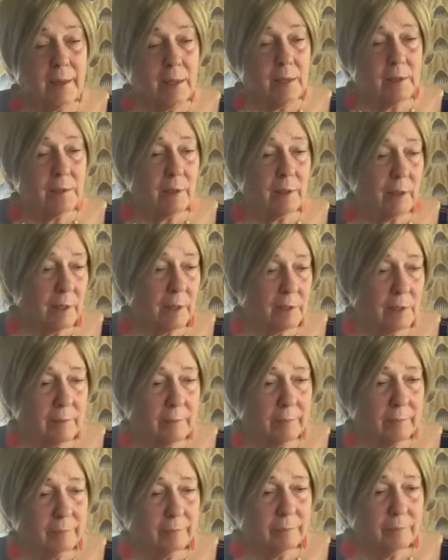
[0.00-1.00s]
any
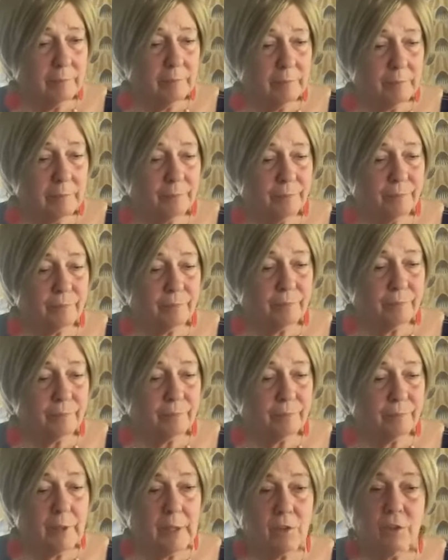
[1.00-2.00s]
sense
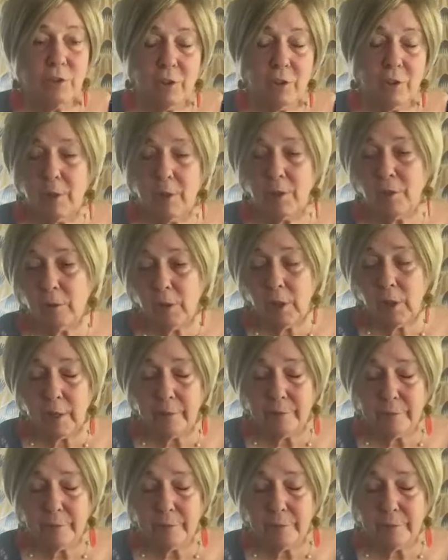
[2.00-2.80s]
is to do what you